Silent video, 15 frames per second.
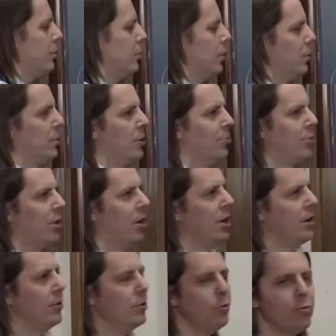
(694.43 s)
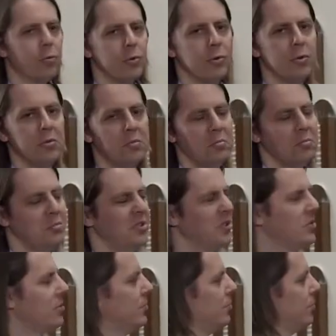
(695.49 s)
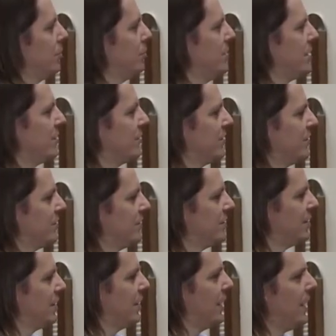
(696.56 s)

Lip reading: when we apply the loop rule, just to be consistent.